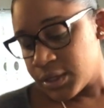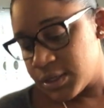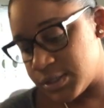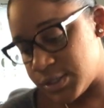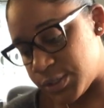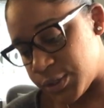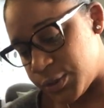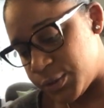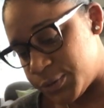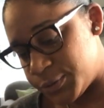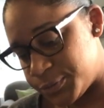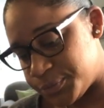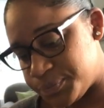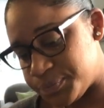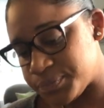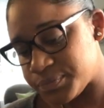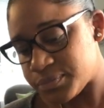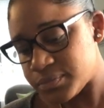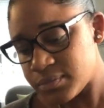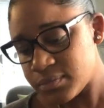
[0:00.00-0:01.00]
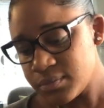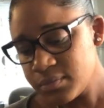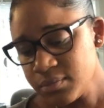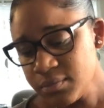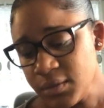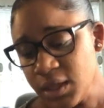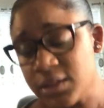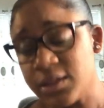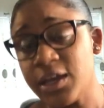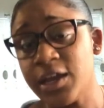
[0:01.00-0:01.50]
So
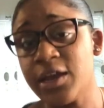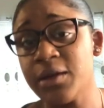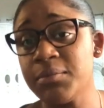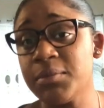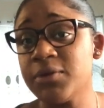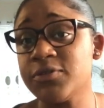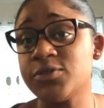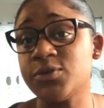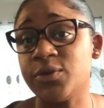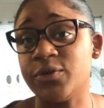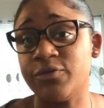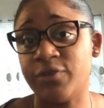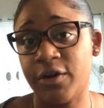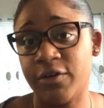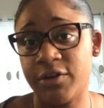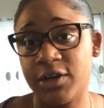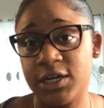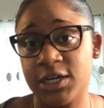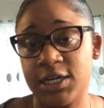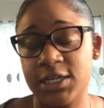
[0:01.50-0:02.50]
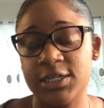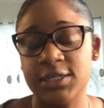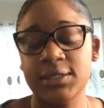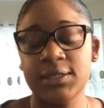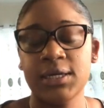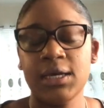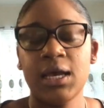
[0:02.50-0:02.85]
the earmuffs were very good.